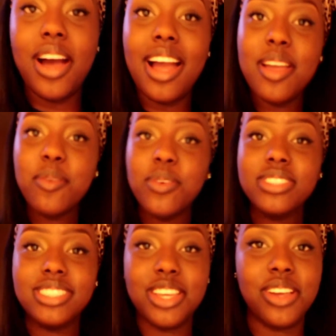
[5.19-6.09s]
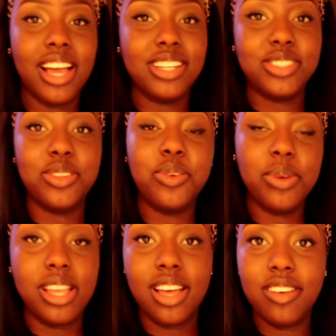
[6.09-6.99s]
I want to take you guys through a
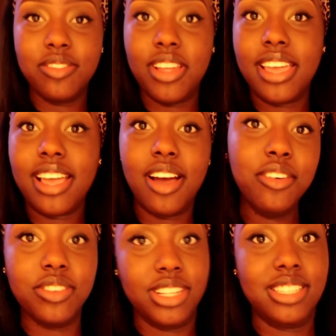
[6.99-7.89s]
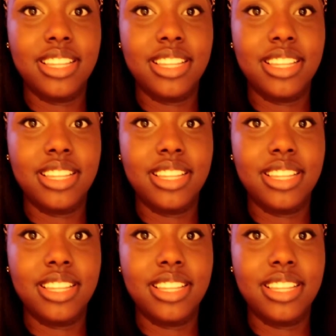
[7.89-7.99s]
week of like outfits,